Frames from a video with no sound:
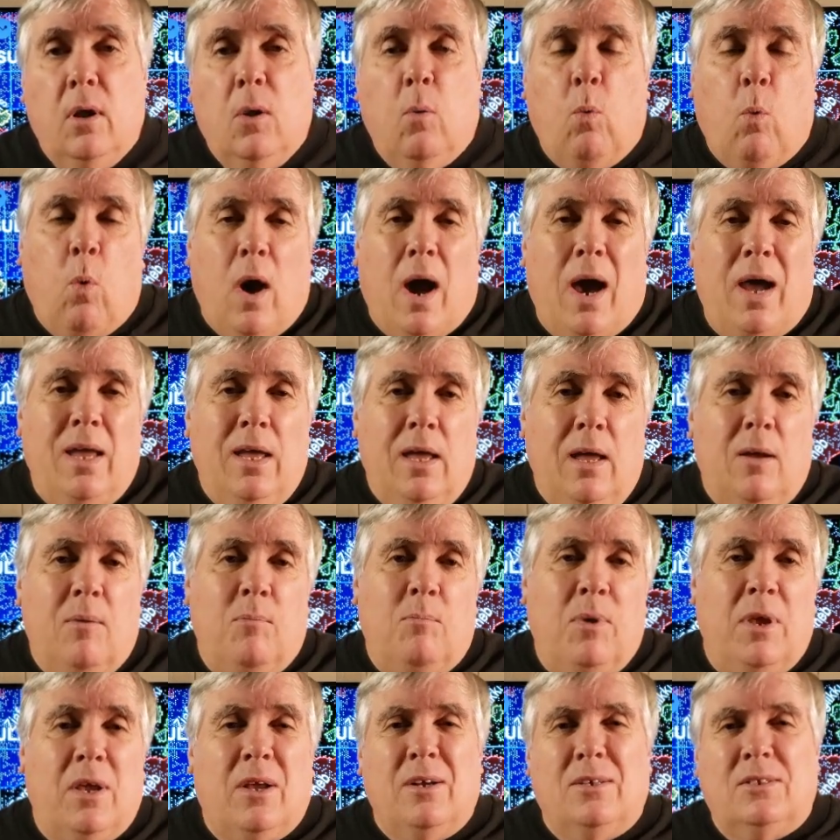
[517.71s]
Why?
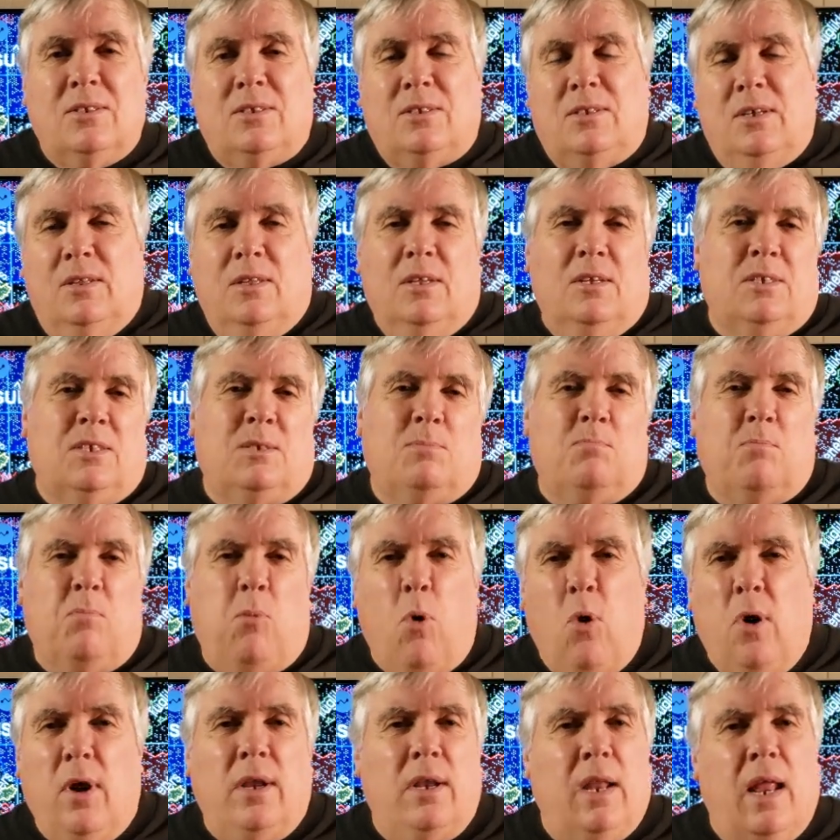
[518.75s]
Because to this
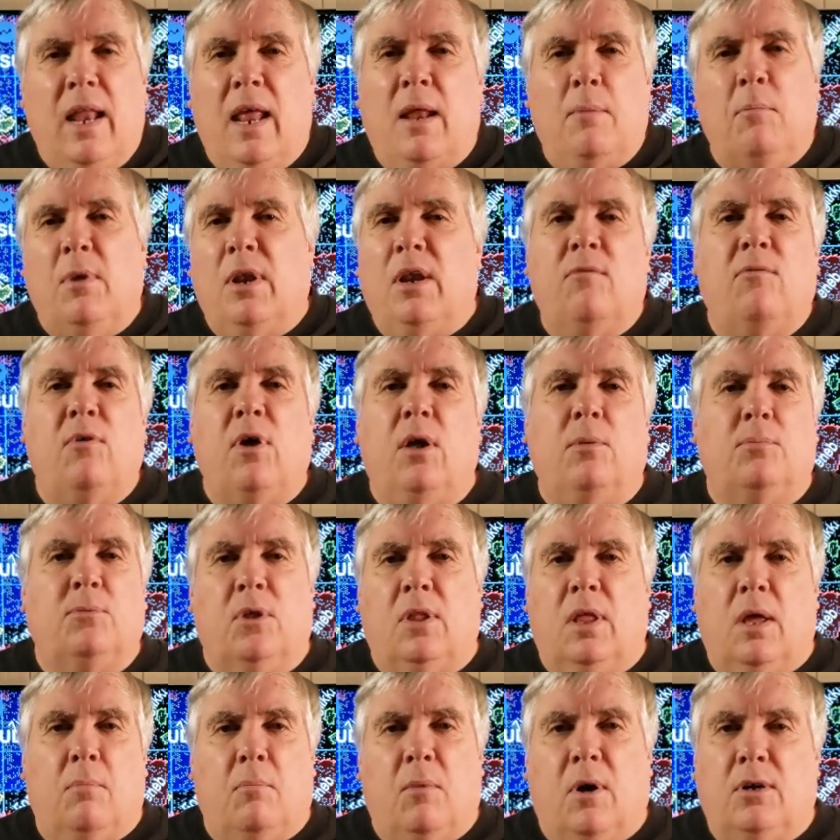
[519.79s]
point, it hadn't been developed all
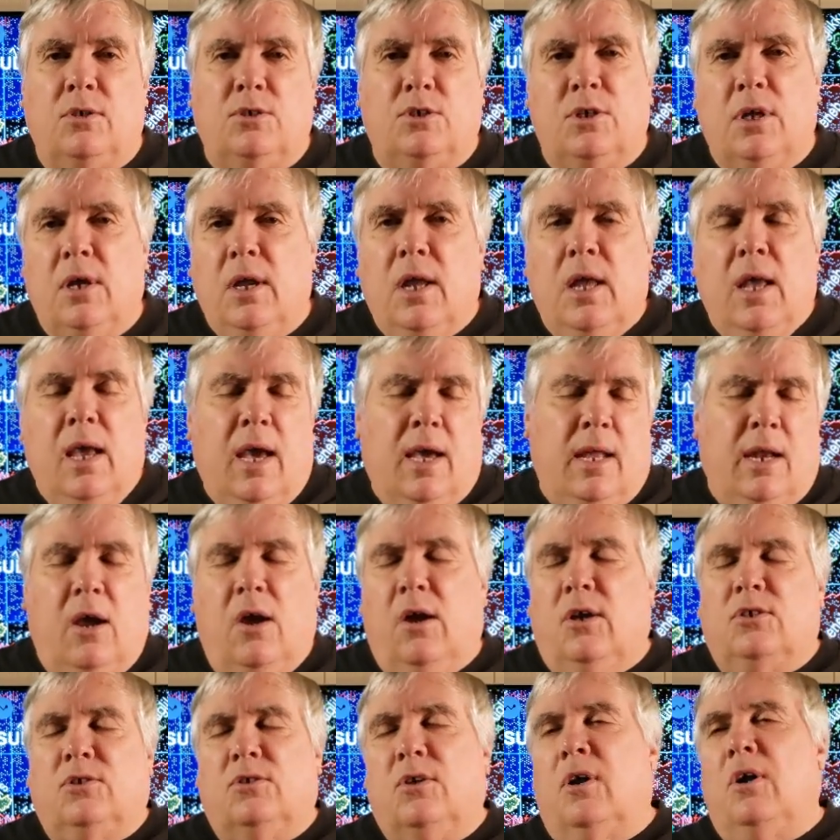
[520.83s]
that much, and I
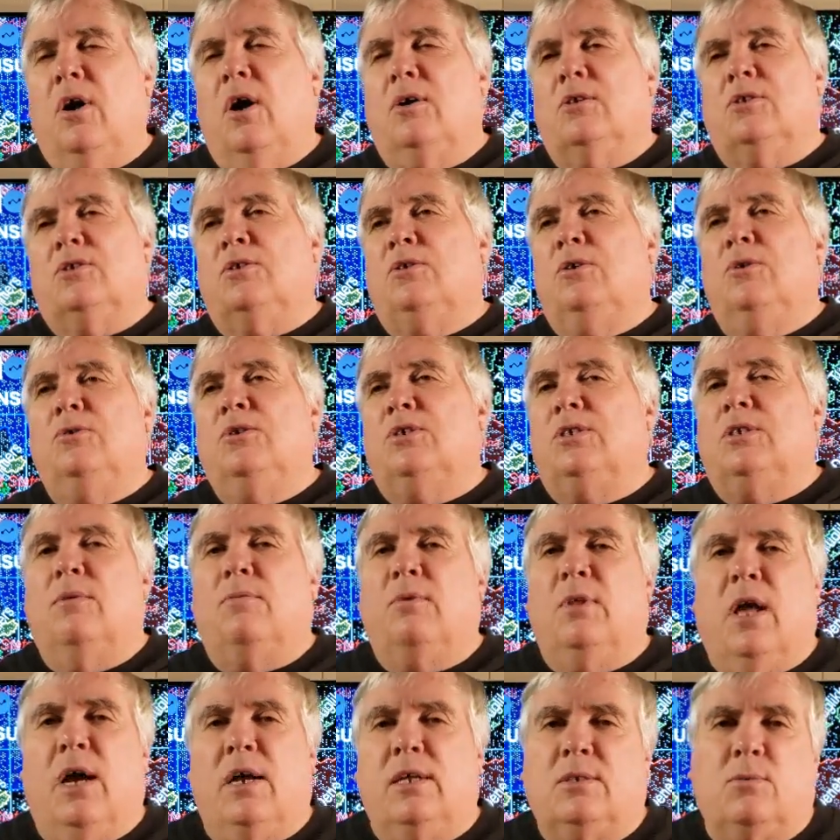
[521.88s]
always thought, oh, it's too
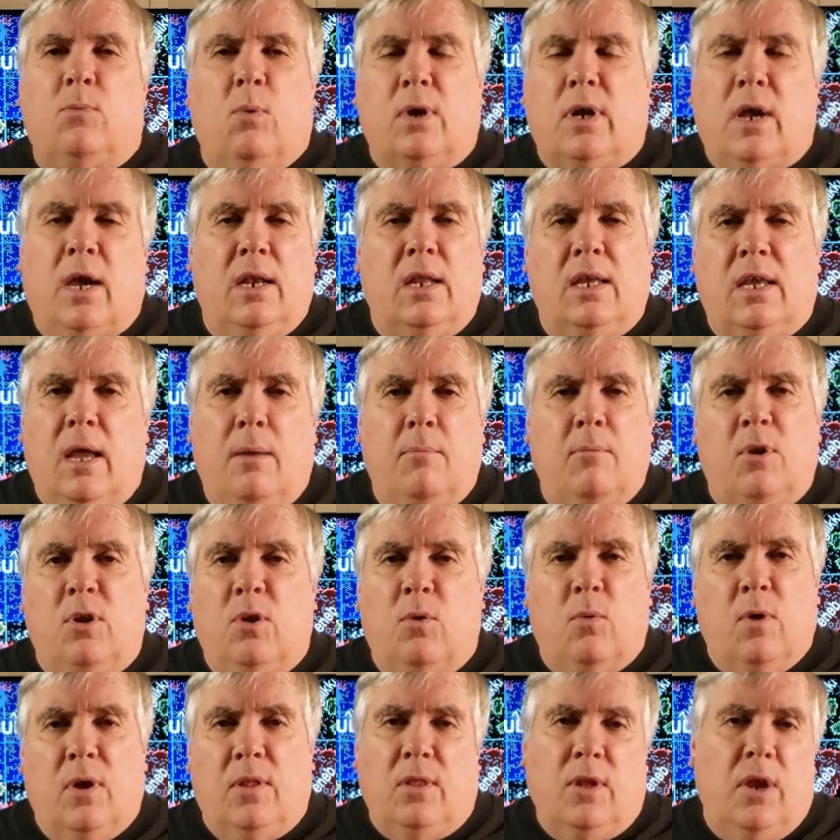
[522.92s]
civilized. What kind of game can you
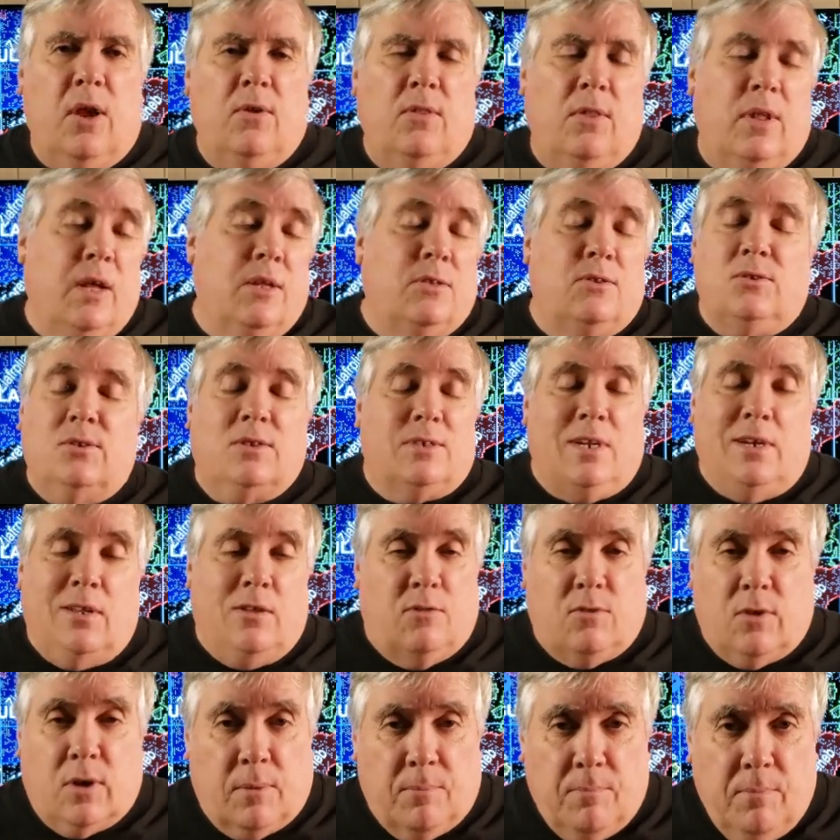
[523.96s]
run there? And the answer is
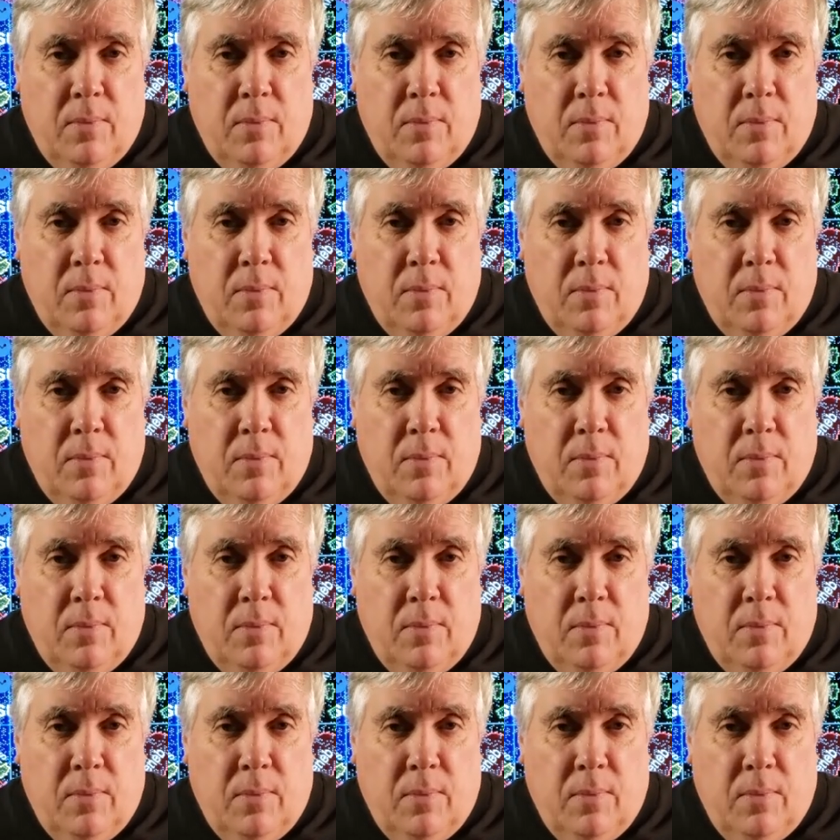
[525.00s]
anything.